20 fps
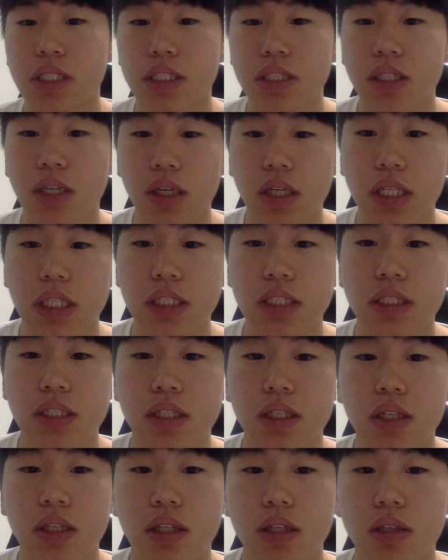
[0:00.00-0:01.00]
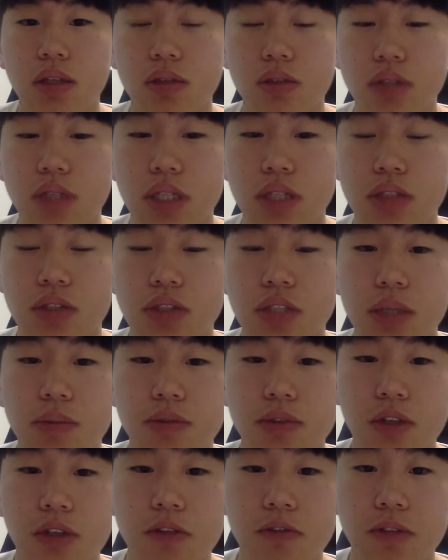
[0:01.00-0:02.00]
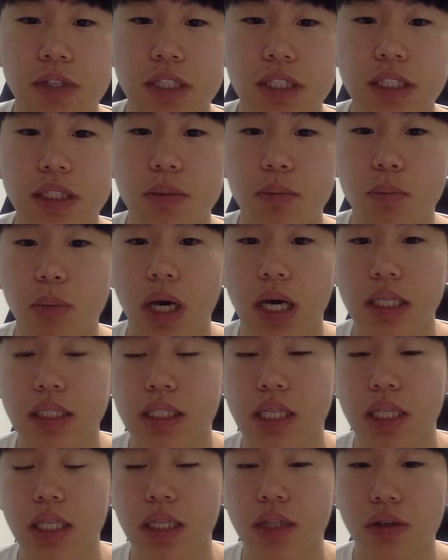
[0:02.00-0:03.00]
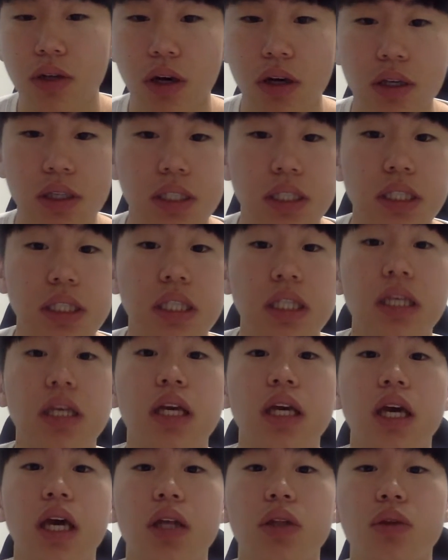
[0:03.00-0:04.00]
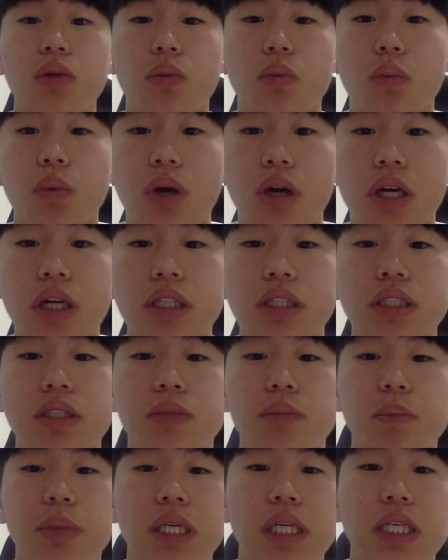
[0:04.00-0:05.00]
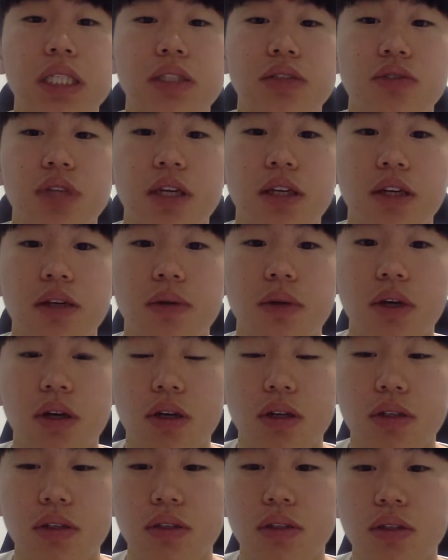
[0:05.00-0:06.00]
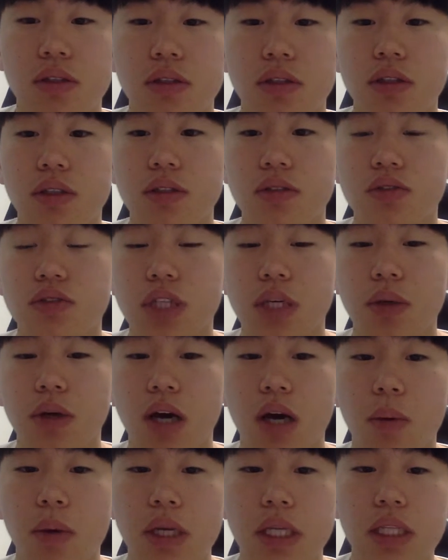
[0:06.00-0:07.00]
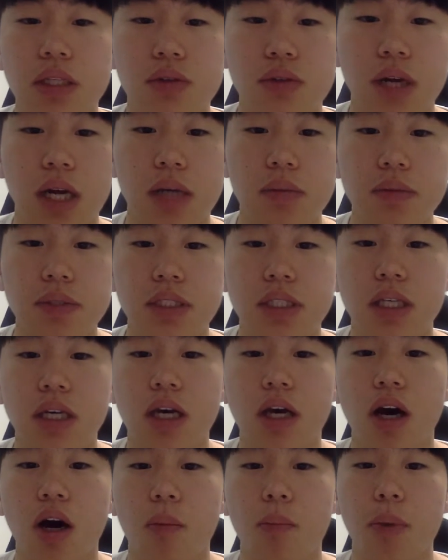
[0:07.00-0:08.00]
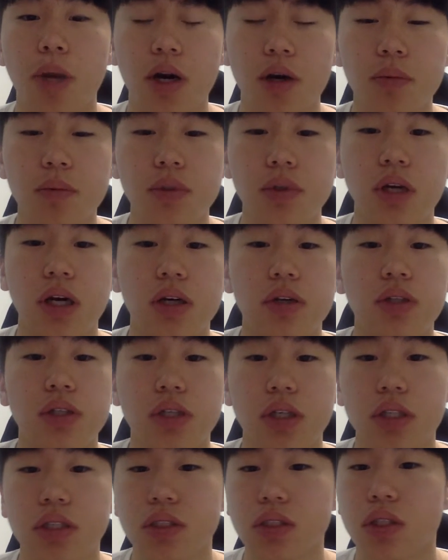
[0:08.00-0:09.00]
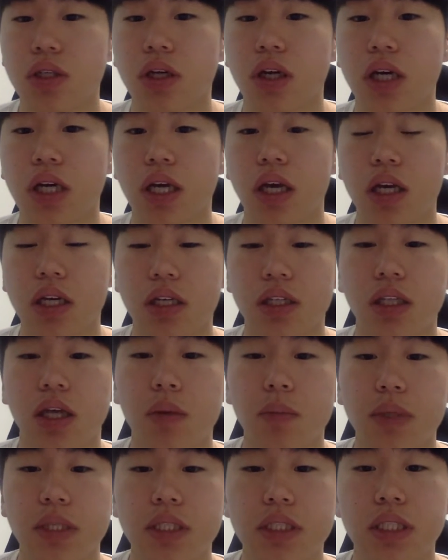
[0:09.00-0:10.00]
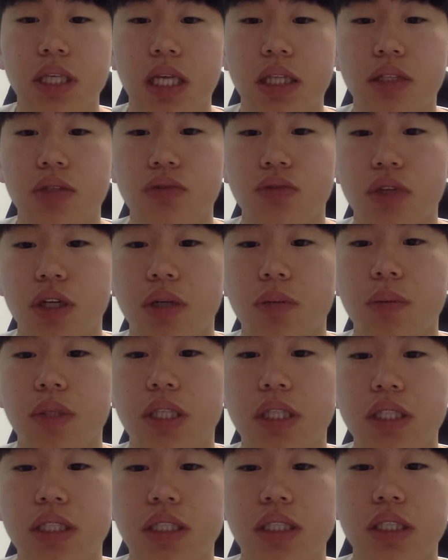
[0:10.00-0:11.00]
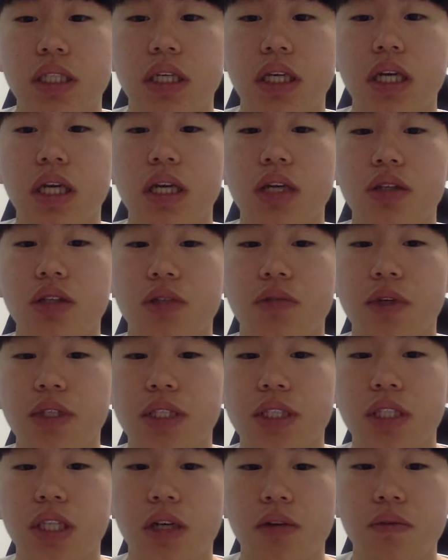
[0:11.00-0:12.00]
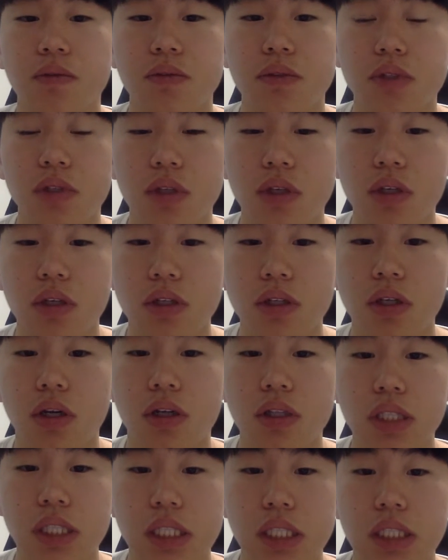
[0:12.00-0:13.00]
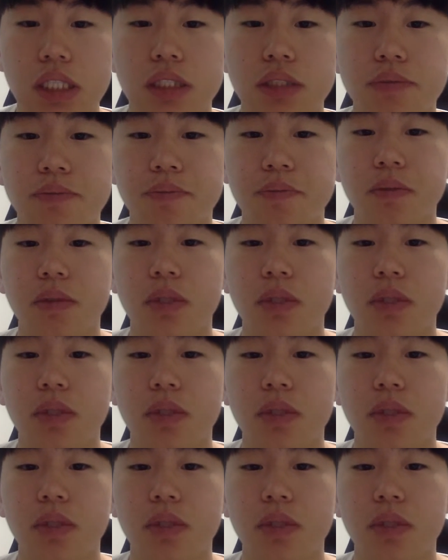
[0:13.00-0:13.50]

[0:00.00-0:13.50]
studies looking at GM soybeans, maize, and cotton, and the world's biggest GM commodity crops. A pair of agricultural economists at Germany's University of Göttingen